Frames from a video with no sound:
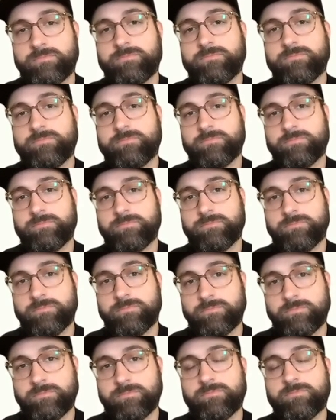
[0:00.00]

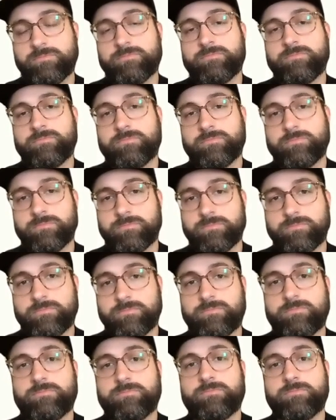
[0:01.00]

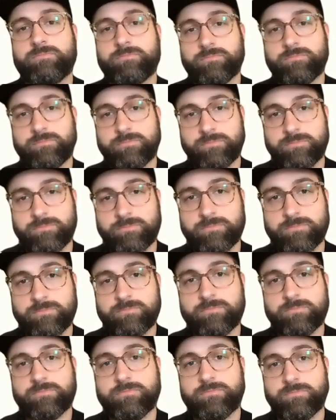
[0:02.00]

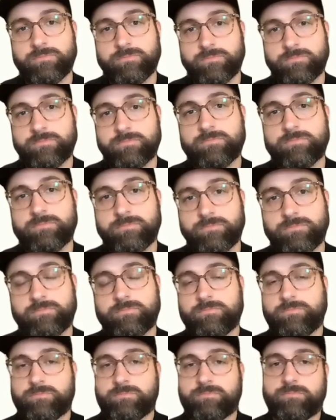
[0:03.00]

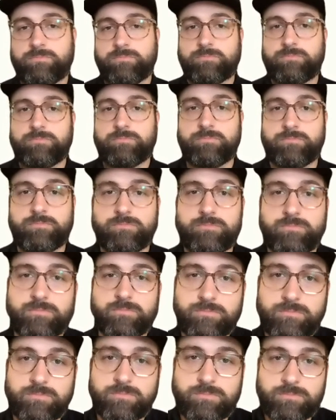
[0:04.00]

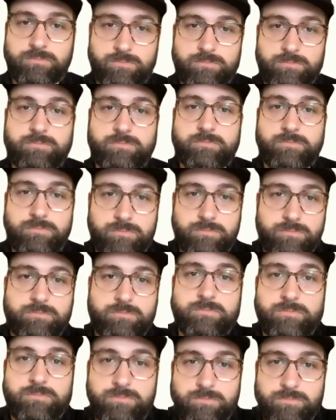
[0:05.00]

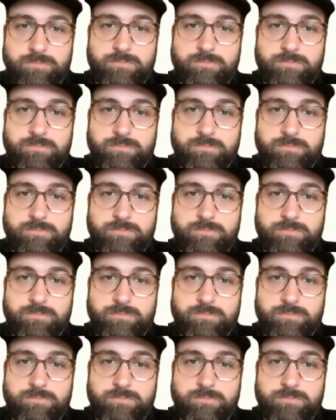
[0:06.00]
[no speech]